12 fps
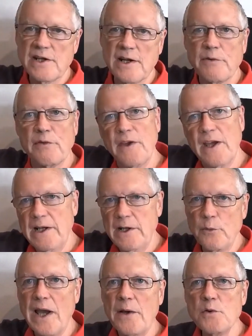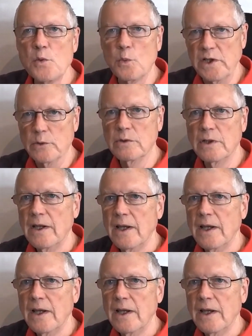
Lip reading: You'd have a fairly round wheel.